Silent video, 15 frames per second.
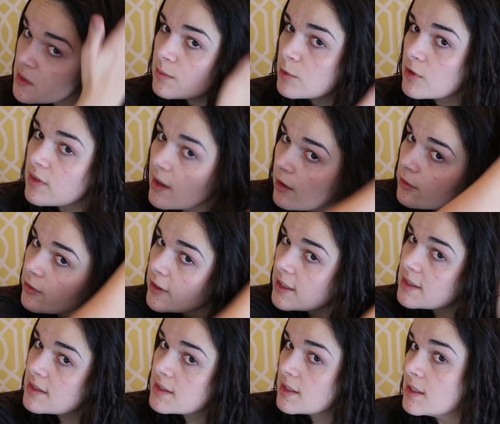Smooth down
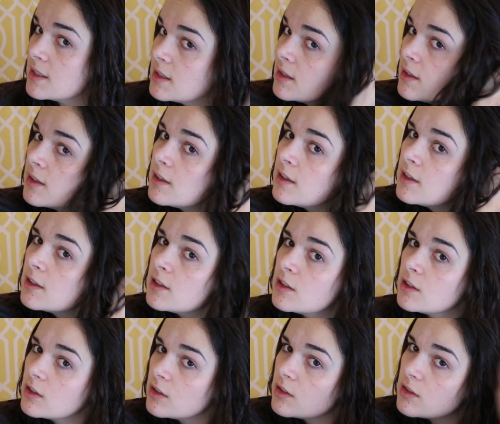frizz,
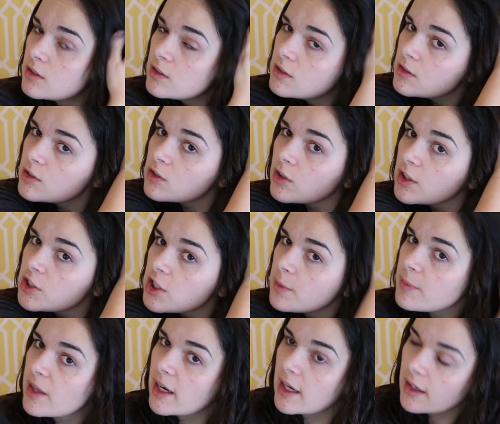scrunch
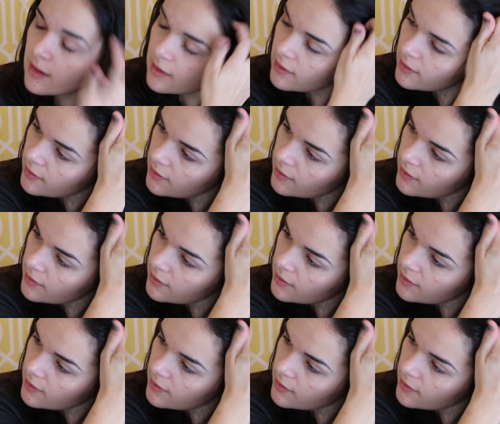up the hair.